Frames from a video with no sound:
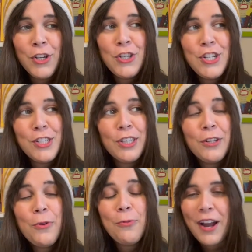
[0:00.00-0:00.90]
She's a
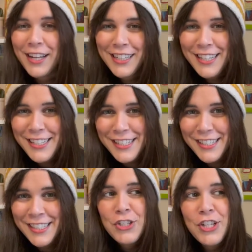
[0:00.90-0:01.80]
little
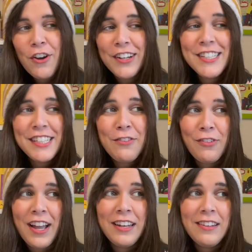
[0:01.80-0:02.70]
reckless. She honestly
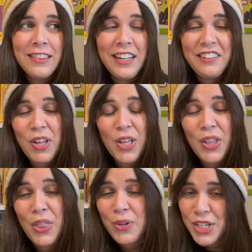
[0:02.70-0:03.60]
read like a
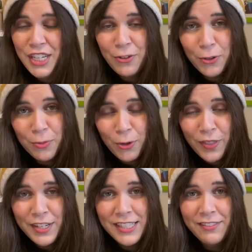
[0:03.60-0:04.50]
13-year-old more
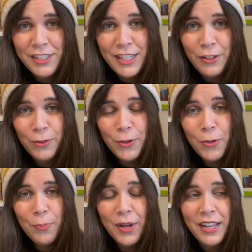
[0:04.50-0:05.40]
than a
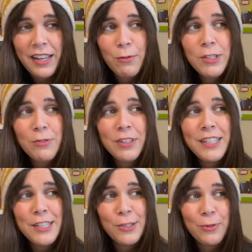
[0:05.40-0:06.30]
17-year-old, but it was really
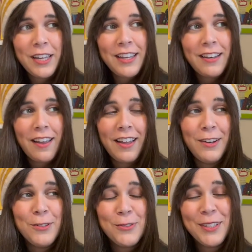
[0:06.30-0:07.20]
sweet and it
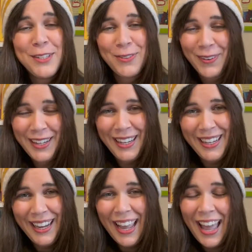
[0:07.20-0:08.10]
was really
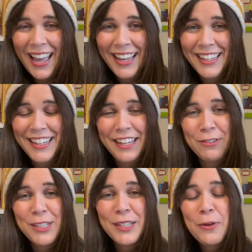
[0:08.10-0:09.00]
dorky and it
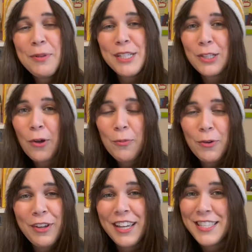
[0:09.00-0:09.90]
was a little bit slow
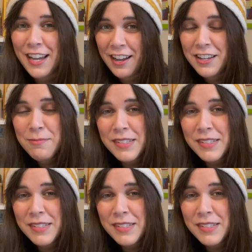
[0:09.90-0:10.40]
moving at times.